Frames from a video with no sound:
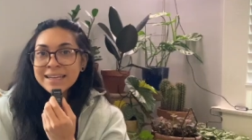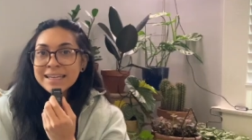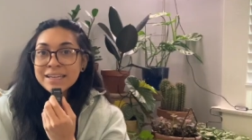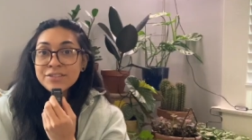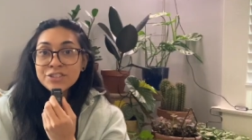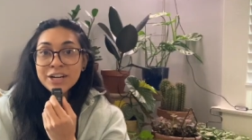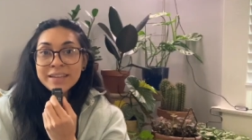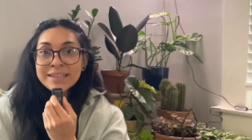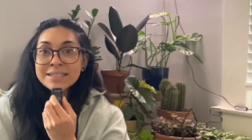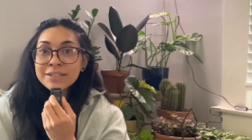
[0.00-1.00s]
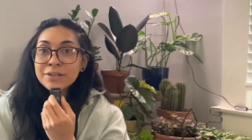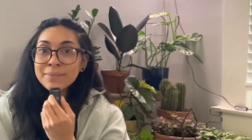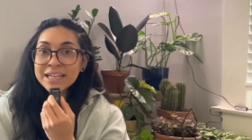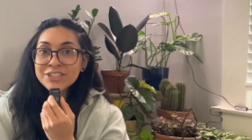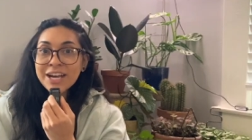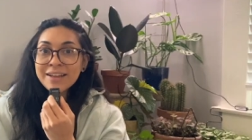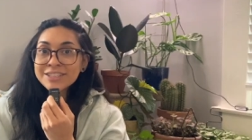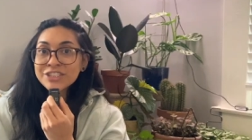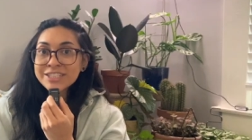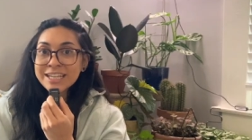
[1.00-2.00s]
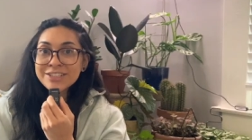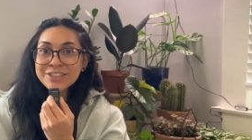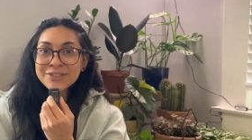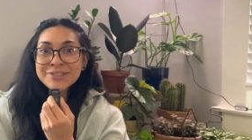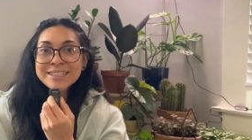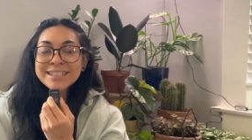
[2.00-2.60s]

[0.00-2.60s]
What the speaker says: If strength isn't your main challenge, stay tuned.